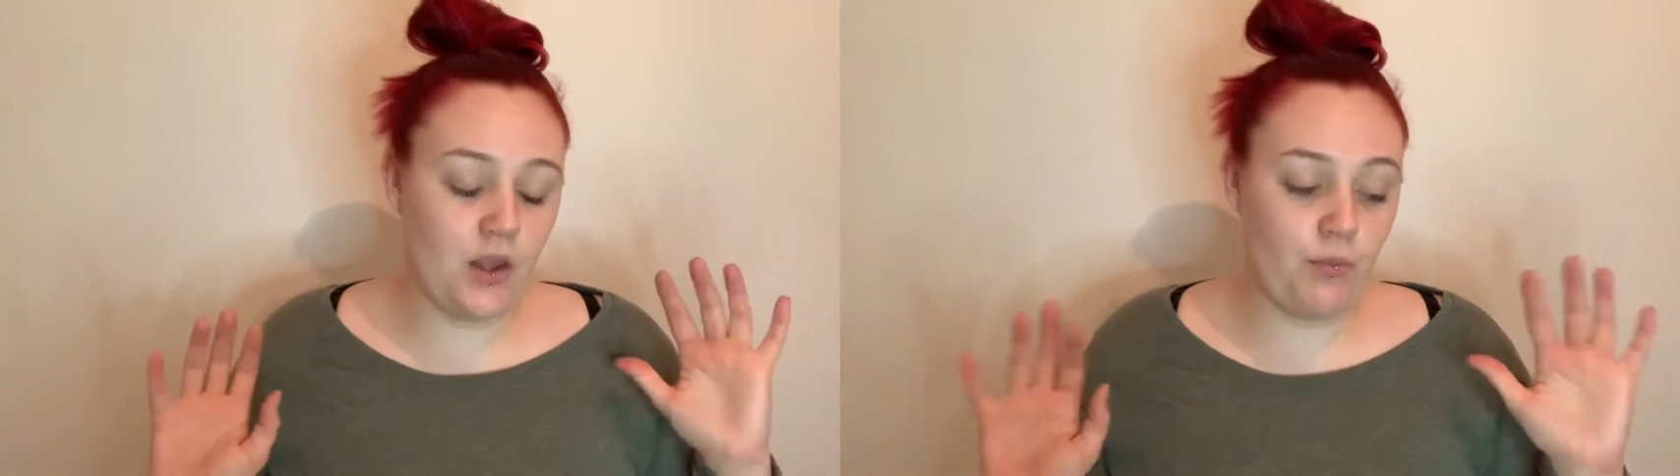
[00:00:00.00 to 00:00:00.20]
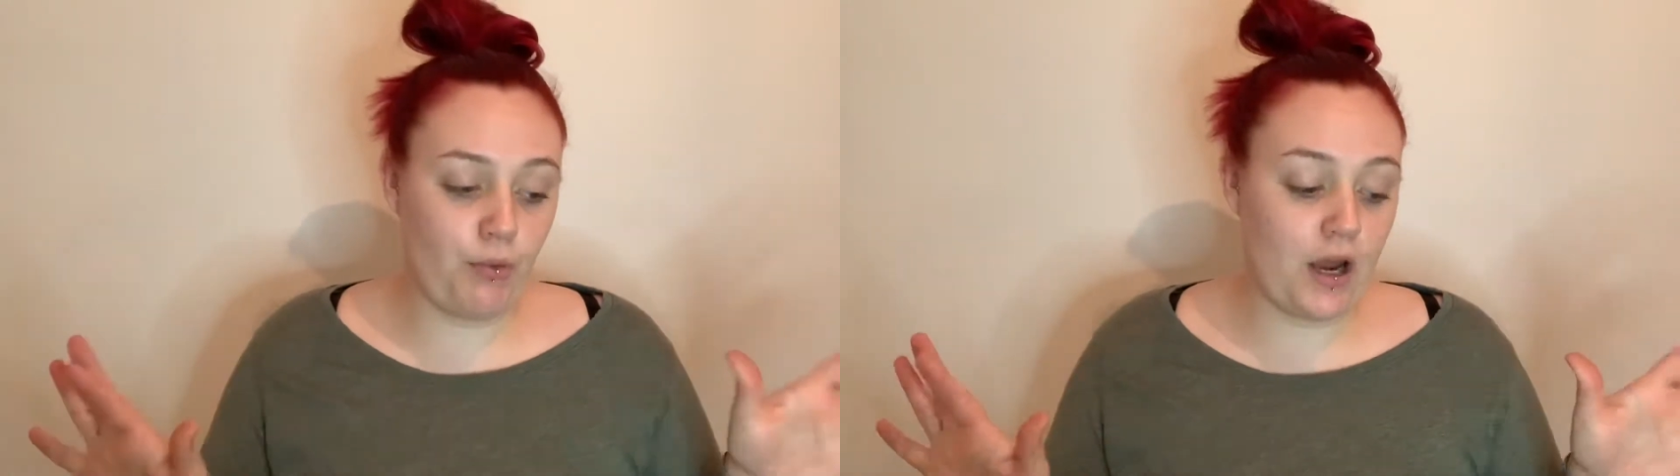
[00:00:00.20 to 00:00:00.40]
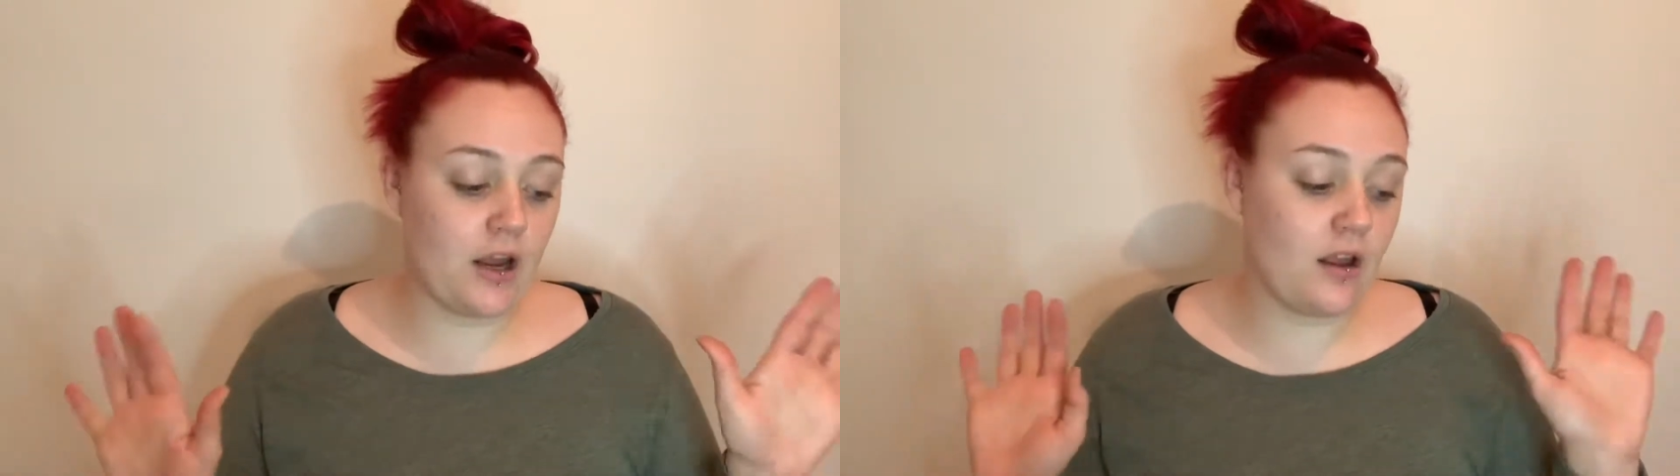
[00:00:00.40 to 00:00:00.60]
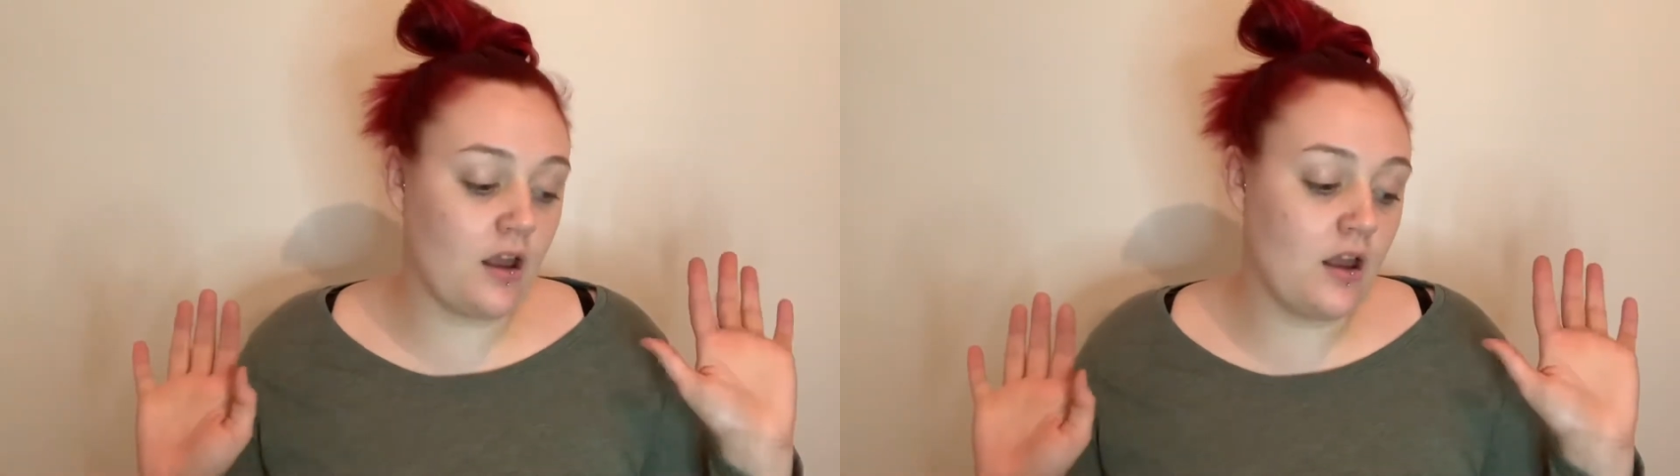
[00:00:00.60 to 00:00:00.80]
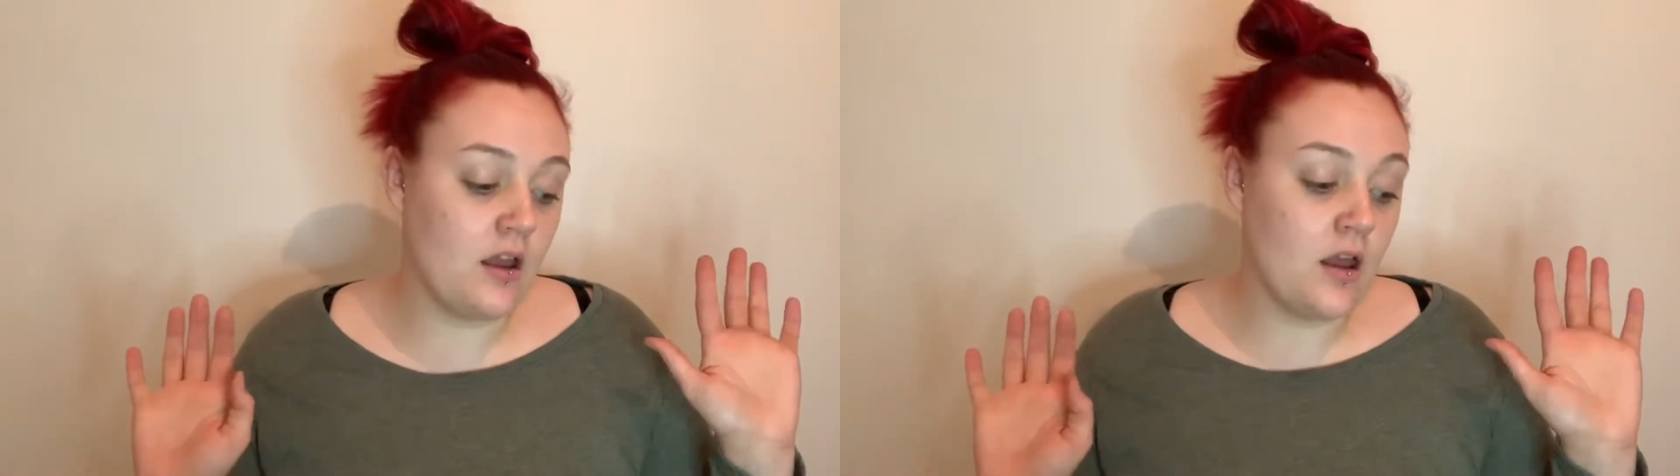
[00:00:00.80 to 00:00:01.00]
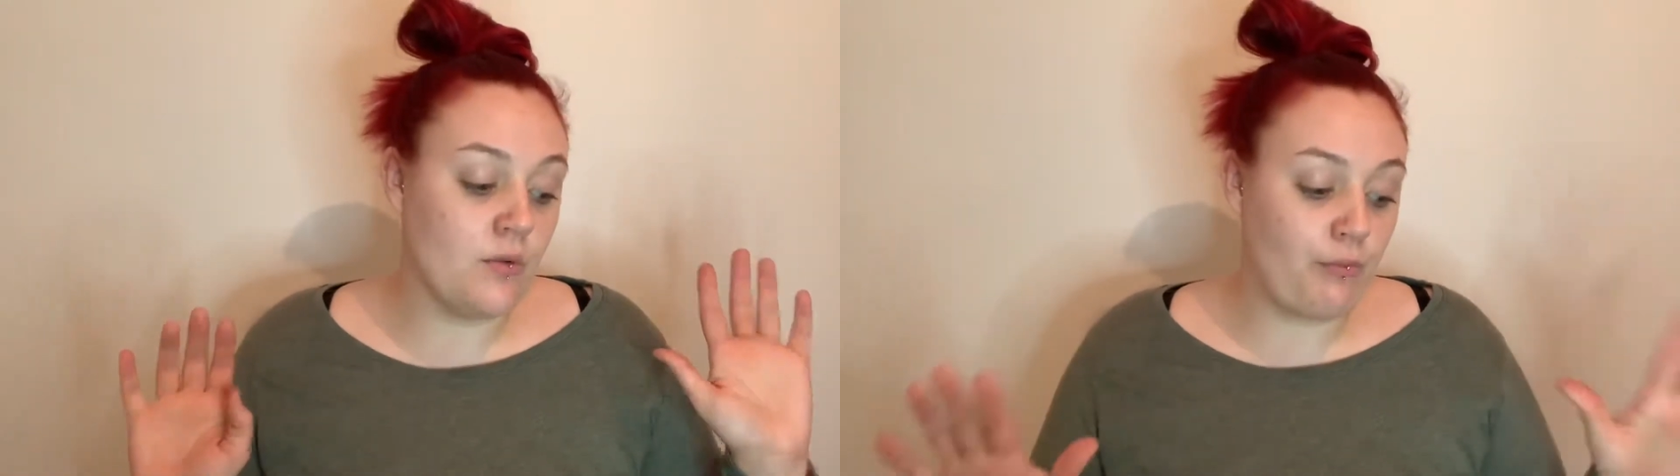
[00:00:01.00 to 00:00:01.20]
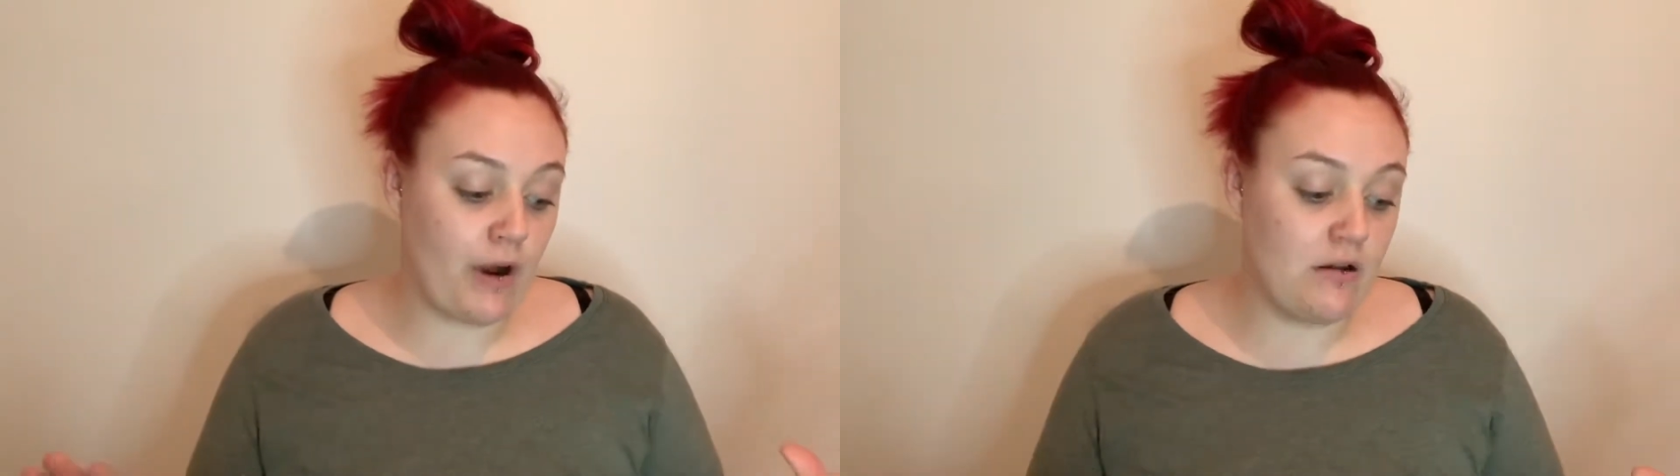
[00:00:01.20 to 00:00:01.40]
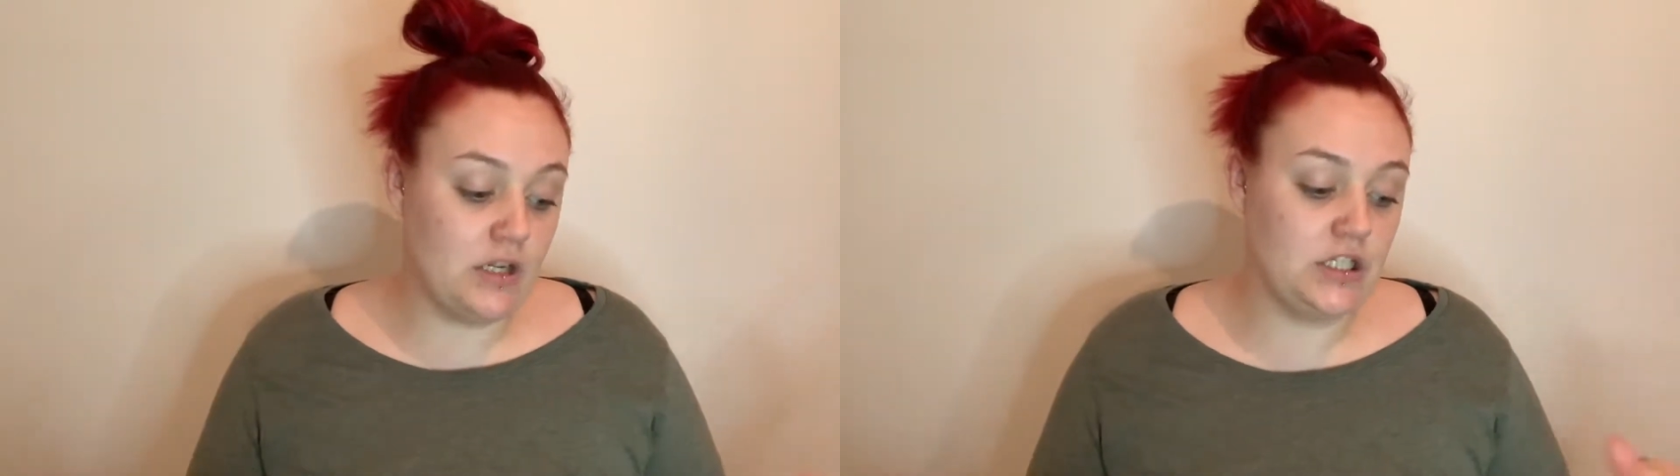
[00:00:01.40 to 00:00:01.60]
brick
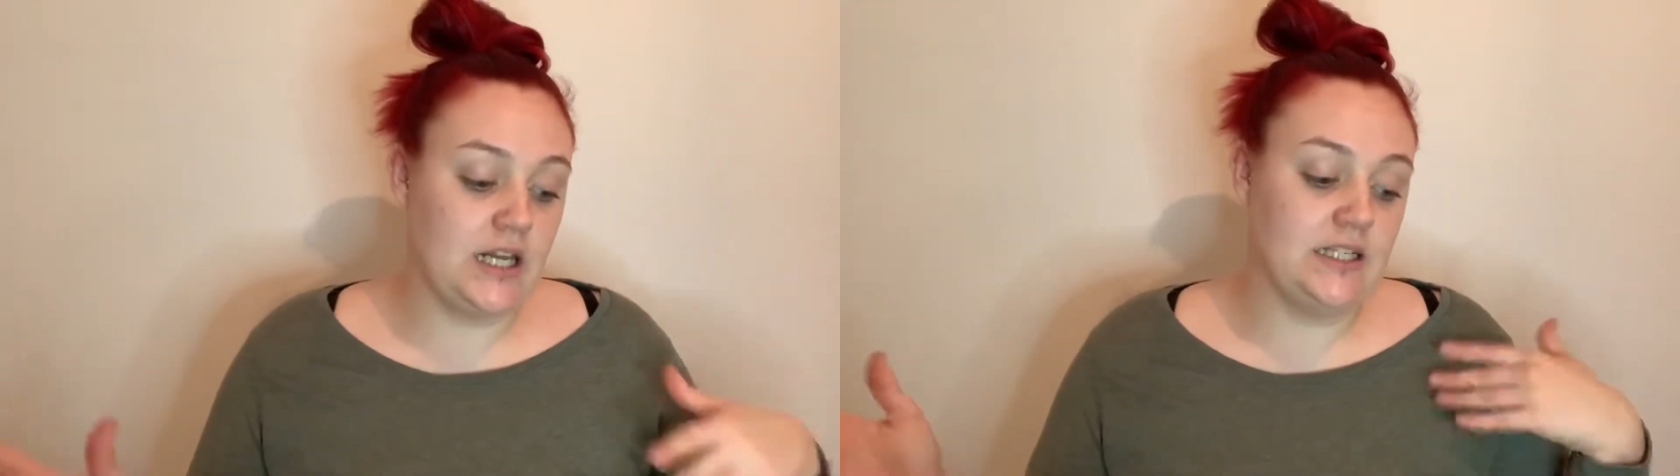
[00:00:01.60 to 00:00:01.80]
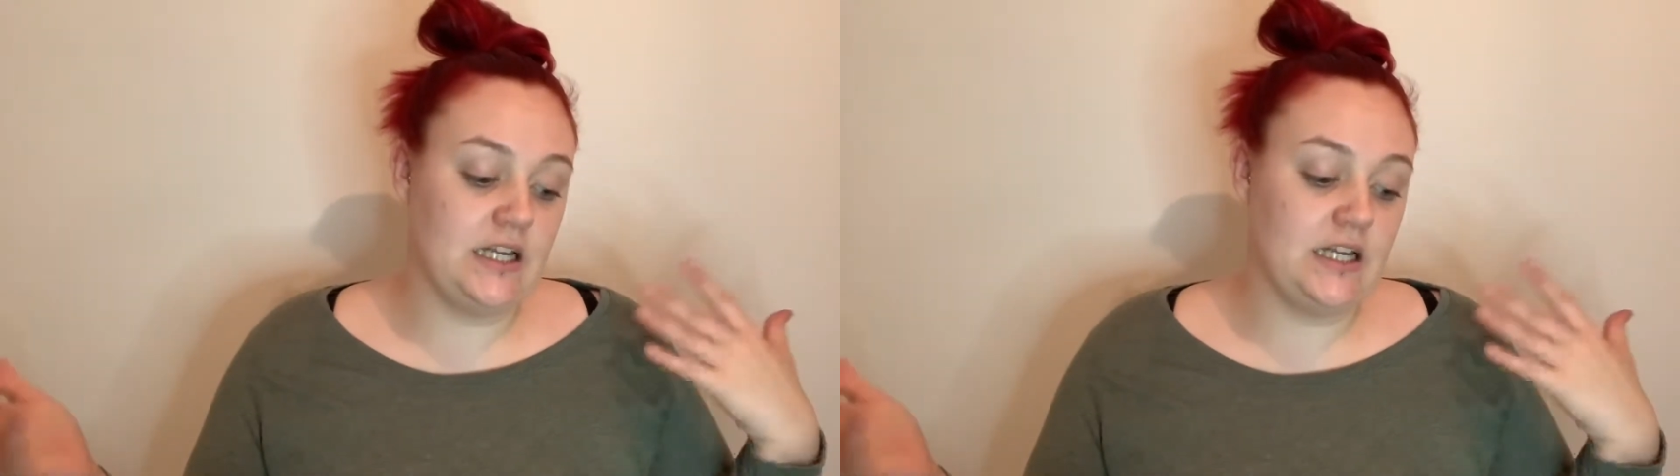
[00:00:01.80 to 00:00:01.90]
brownie shades,